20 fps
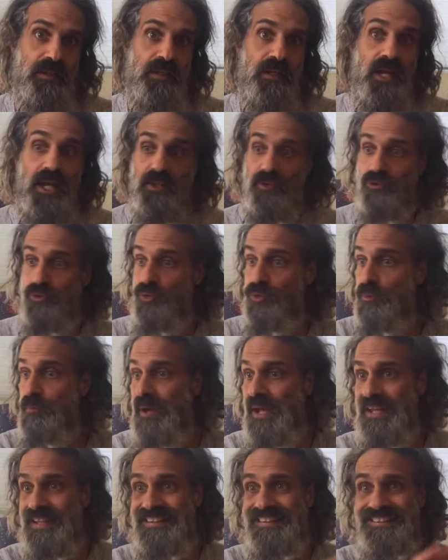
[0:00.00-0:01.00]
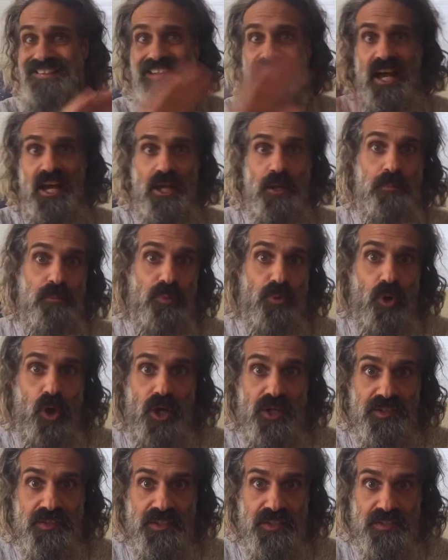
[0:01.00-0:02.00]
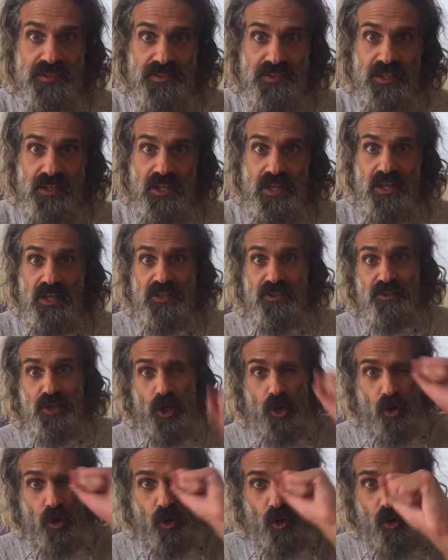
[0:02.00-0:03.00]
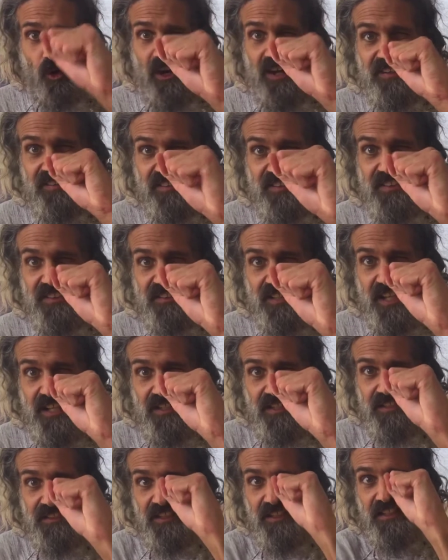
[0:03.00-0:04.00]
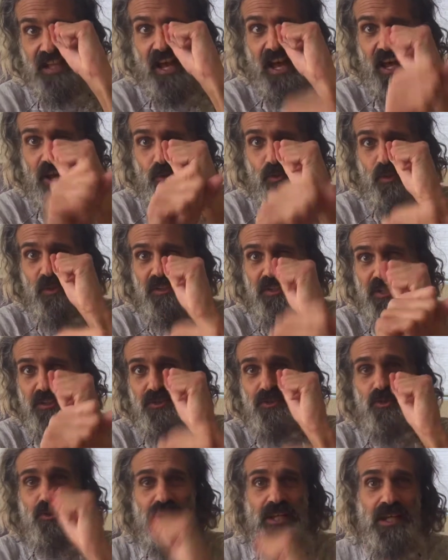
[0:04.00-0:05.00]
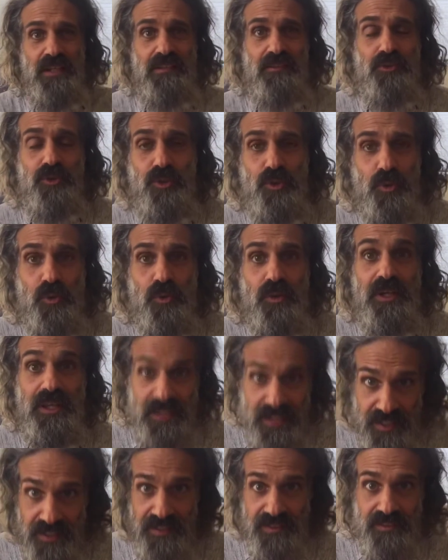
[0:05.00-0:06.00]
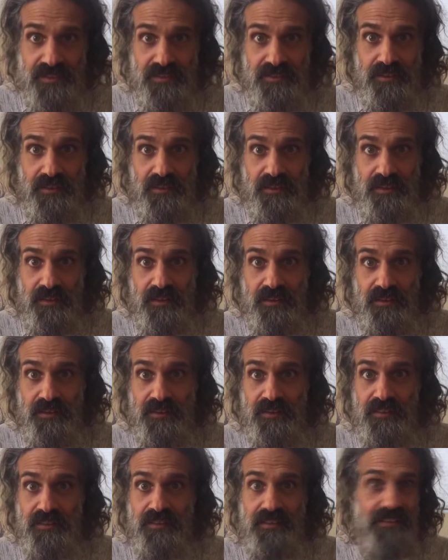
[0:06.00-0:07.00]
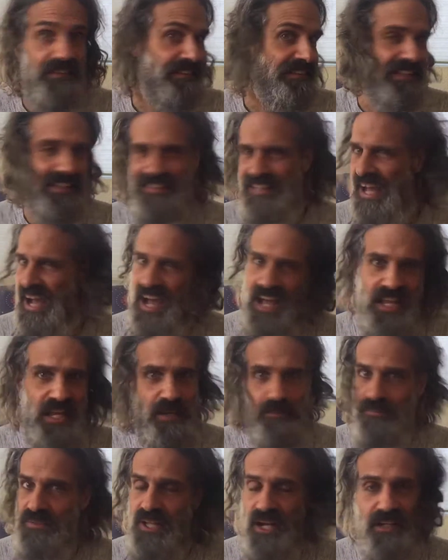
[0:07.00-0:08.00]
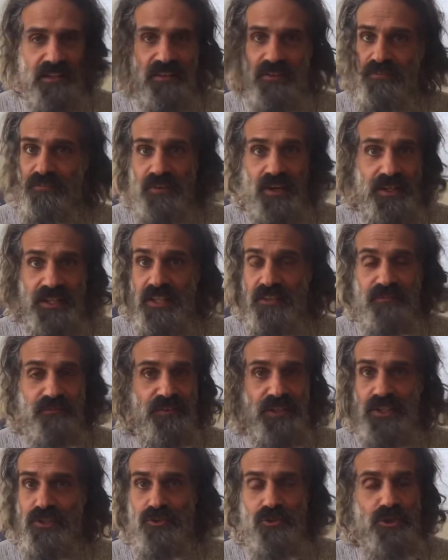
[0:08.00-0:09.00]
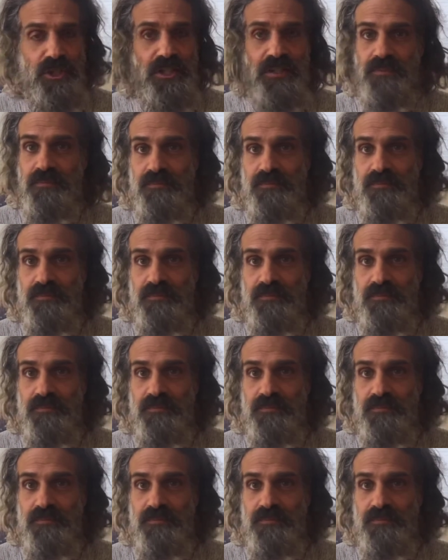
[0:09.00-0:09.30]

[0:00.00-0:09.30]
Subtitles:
And through my entire process, the core understanding that I will need to get to is that I am not a fucking fig tree.